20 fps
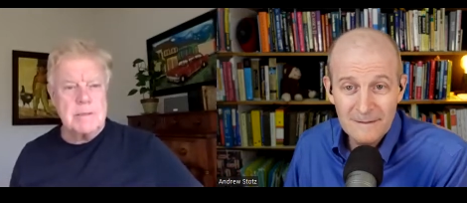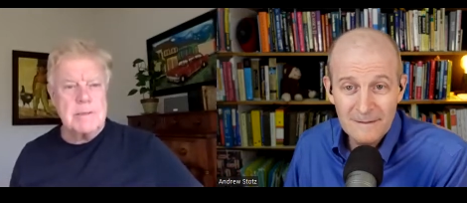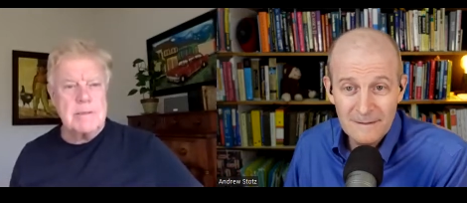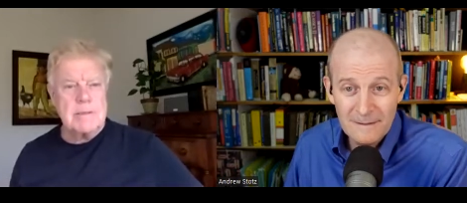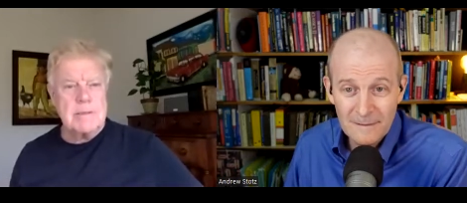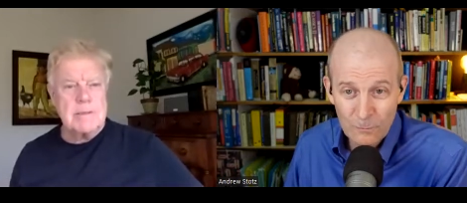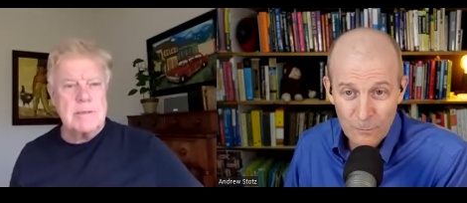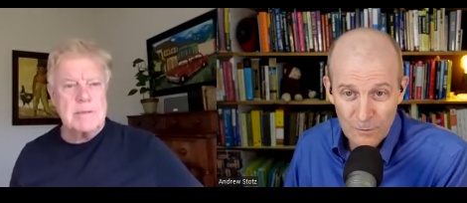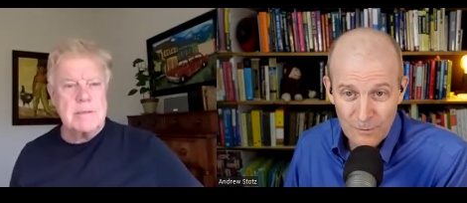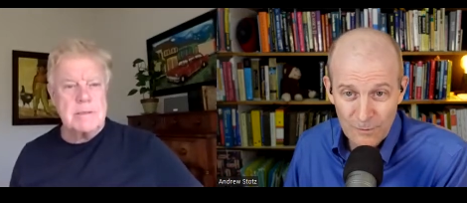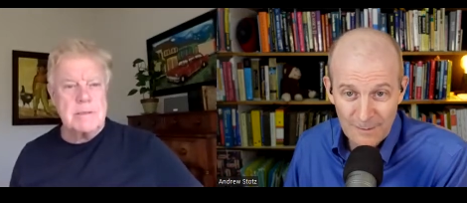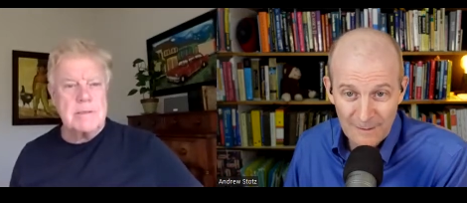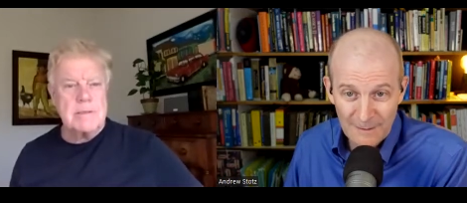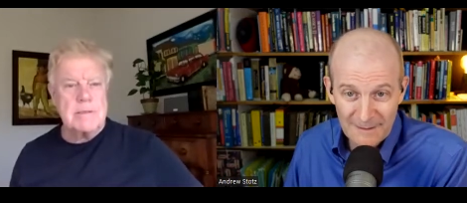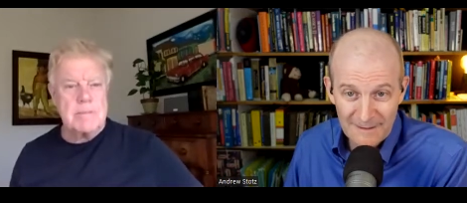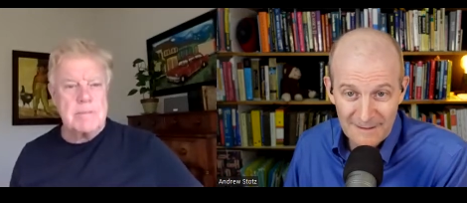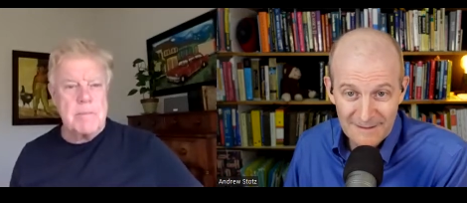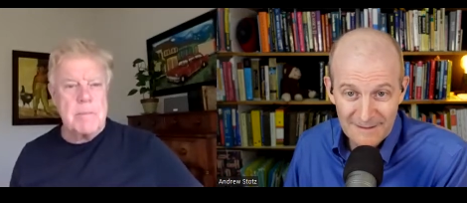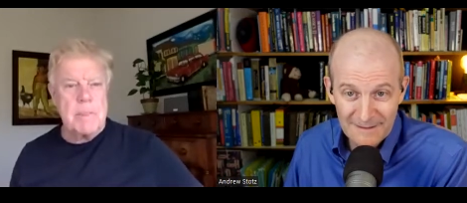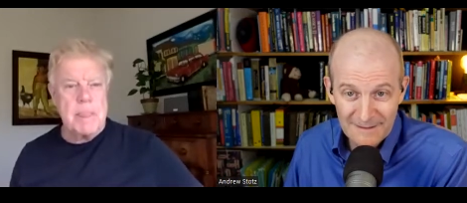Speaker 1: in the
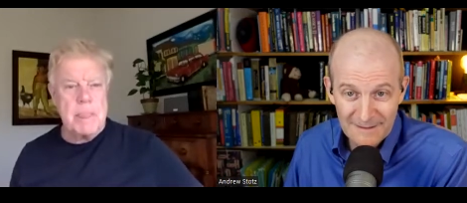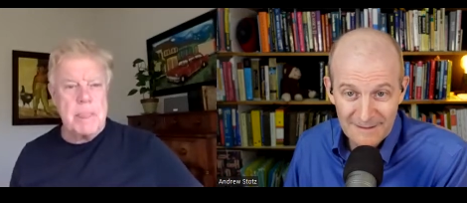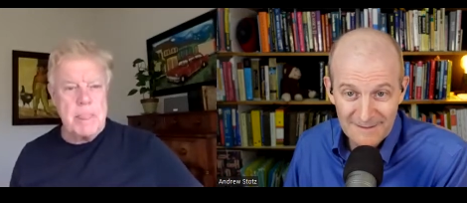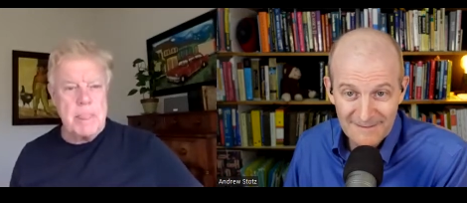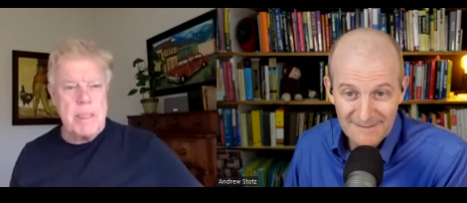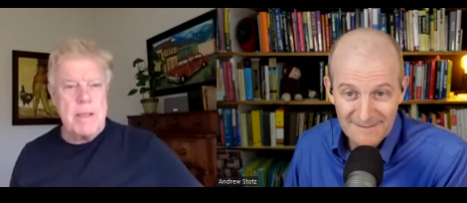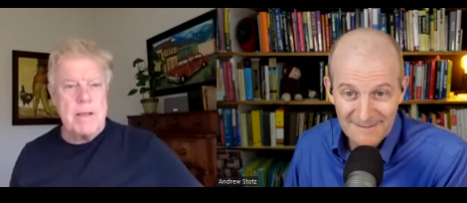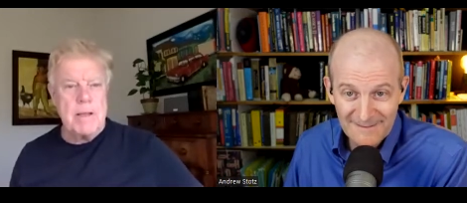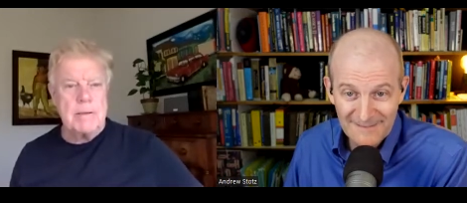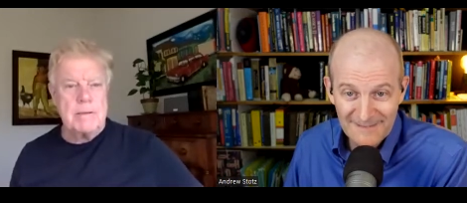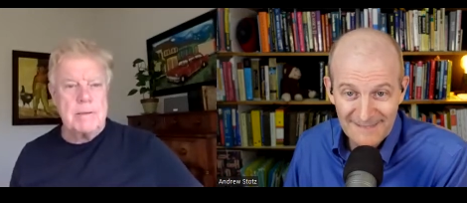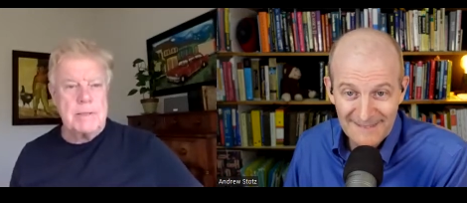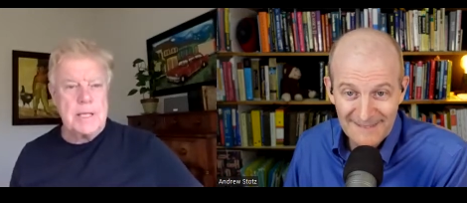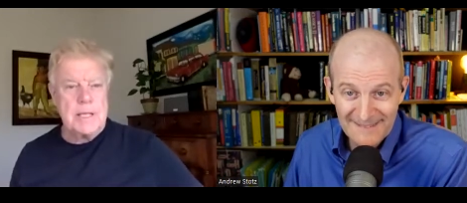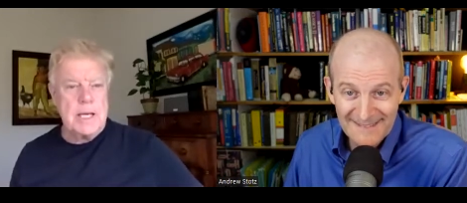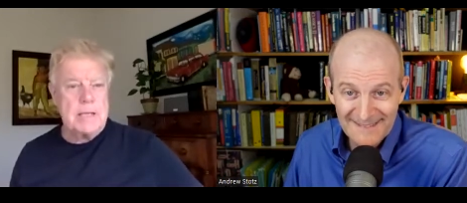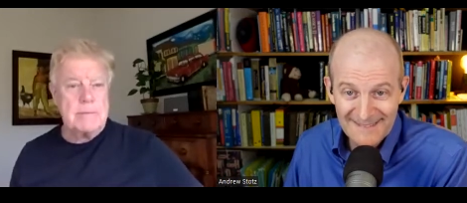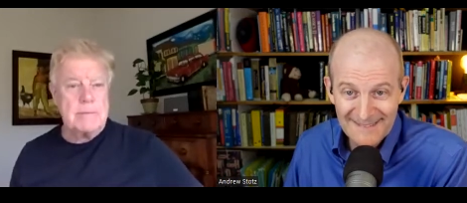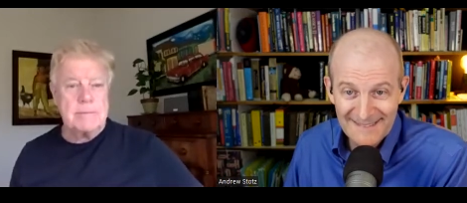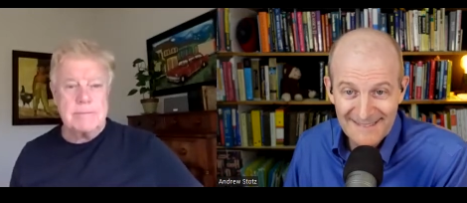workplace.
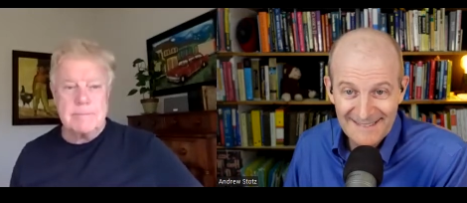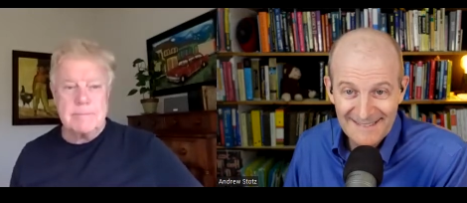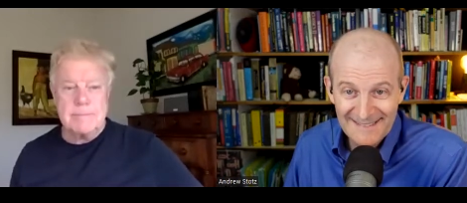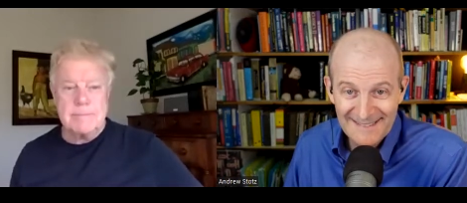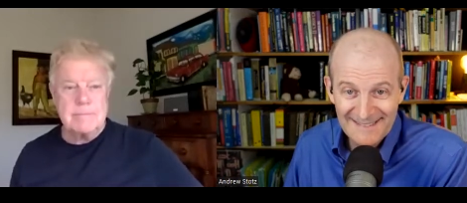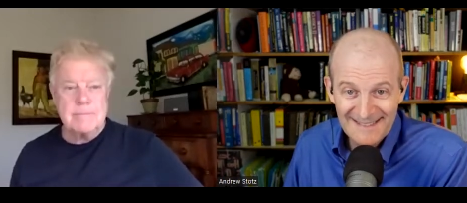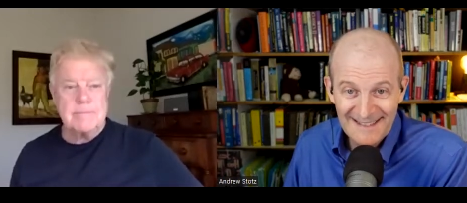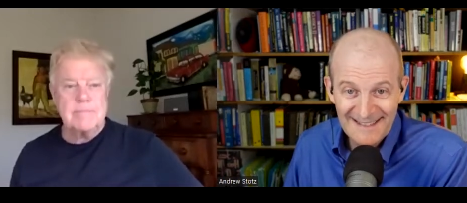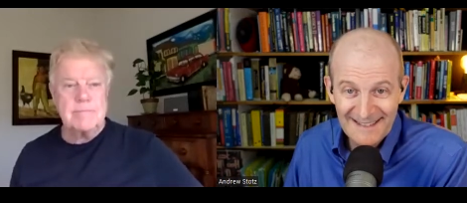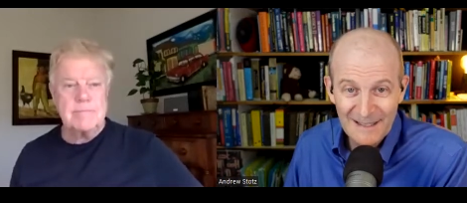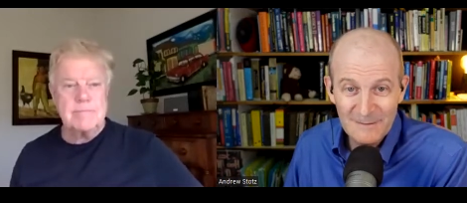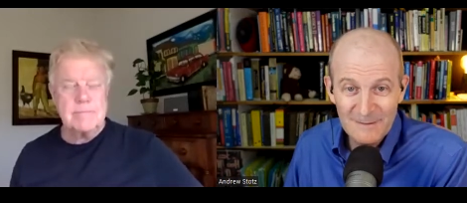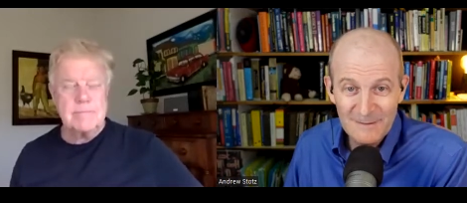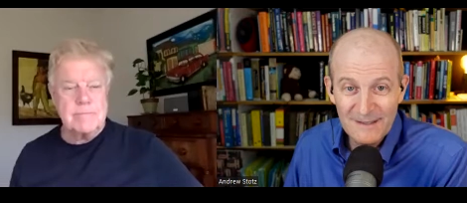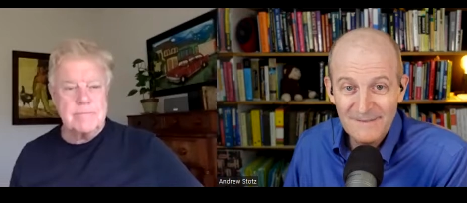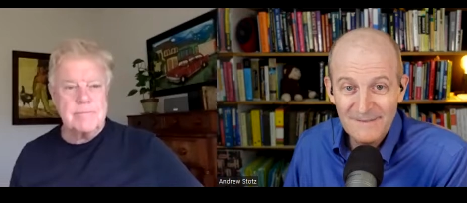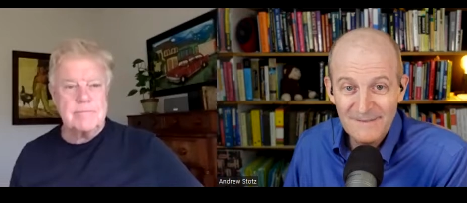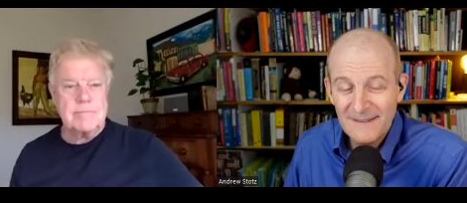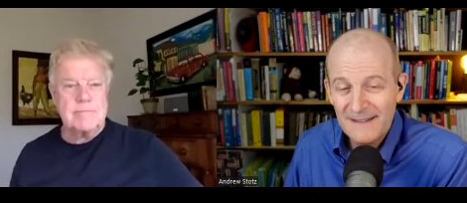Yeah. I love it.